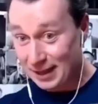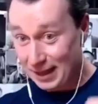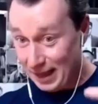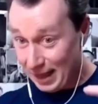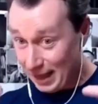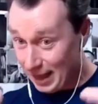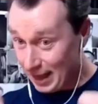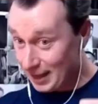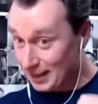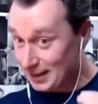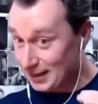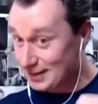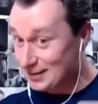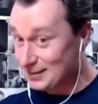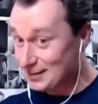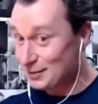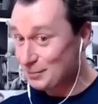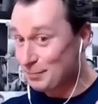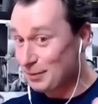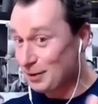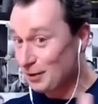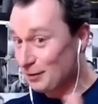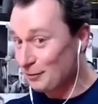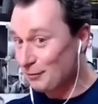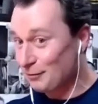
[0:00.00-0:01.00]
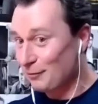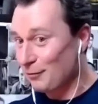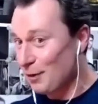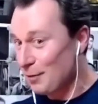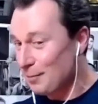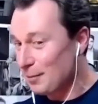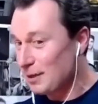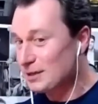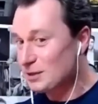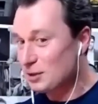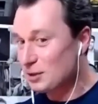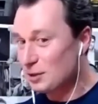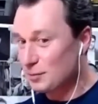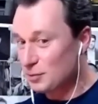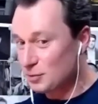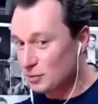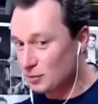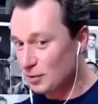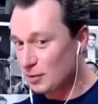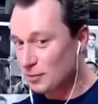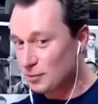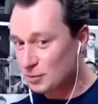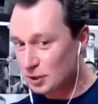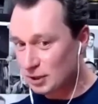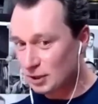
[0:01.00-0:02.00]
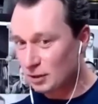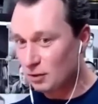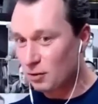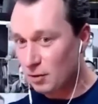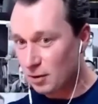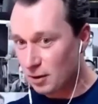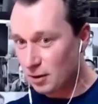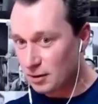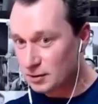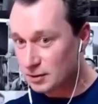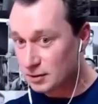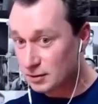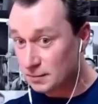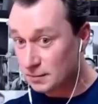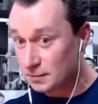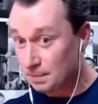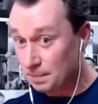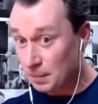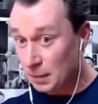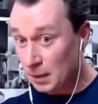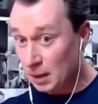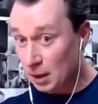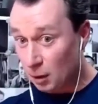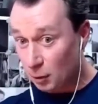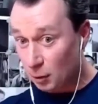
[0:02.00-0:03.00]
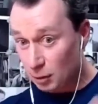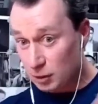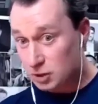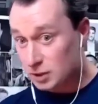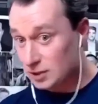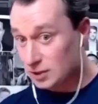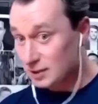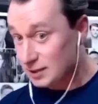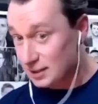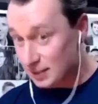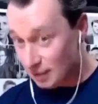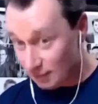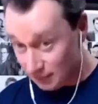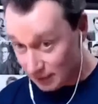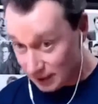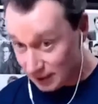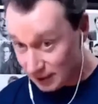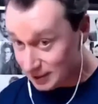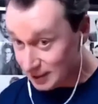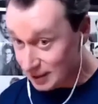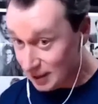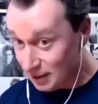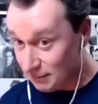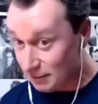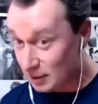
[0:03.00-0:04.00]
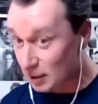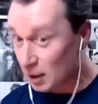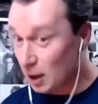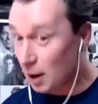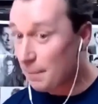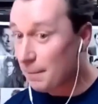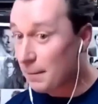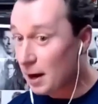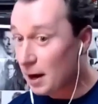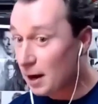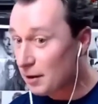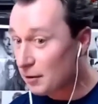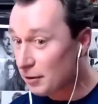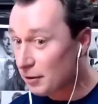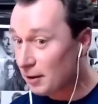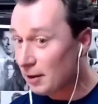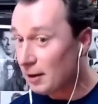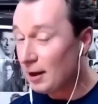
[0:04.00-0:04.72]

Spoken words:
and it's built from a subscription course, which is $77 a month.